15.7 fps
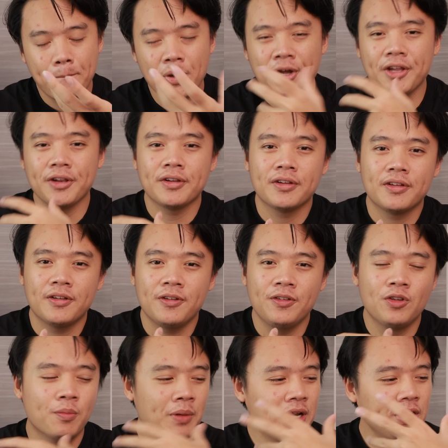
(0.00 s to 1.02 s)
But
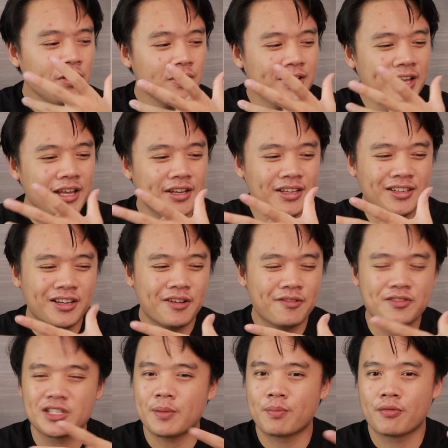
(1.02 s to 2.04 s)
you might not get
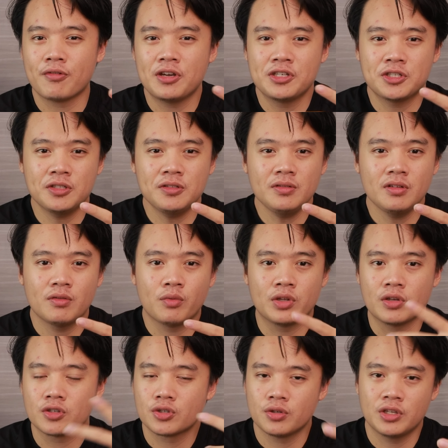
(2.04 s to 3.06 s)
enough separation
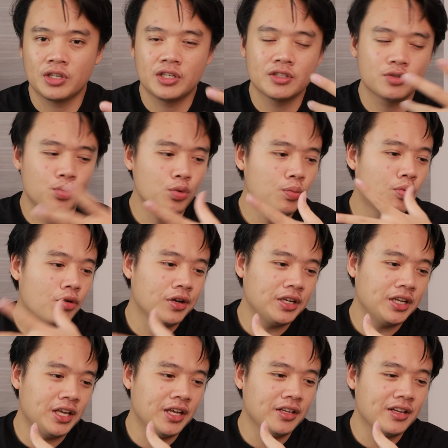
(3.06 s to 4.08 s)
when you're shooting it
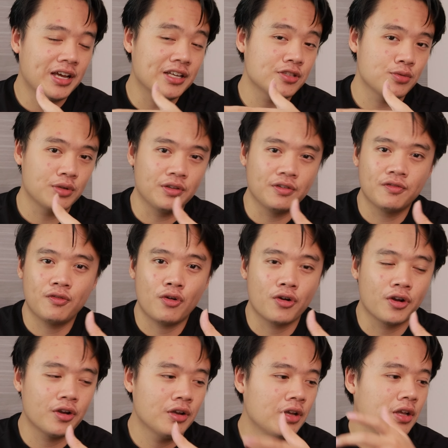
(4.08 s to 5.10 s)
2.8 at
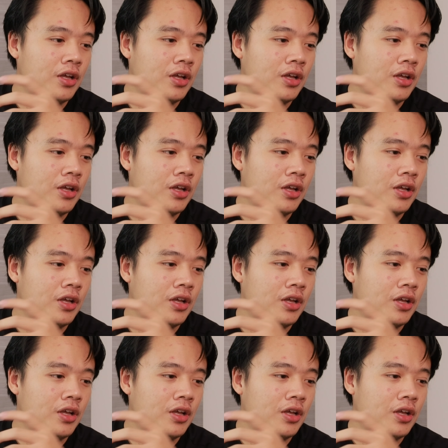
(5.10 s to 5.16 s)
24.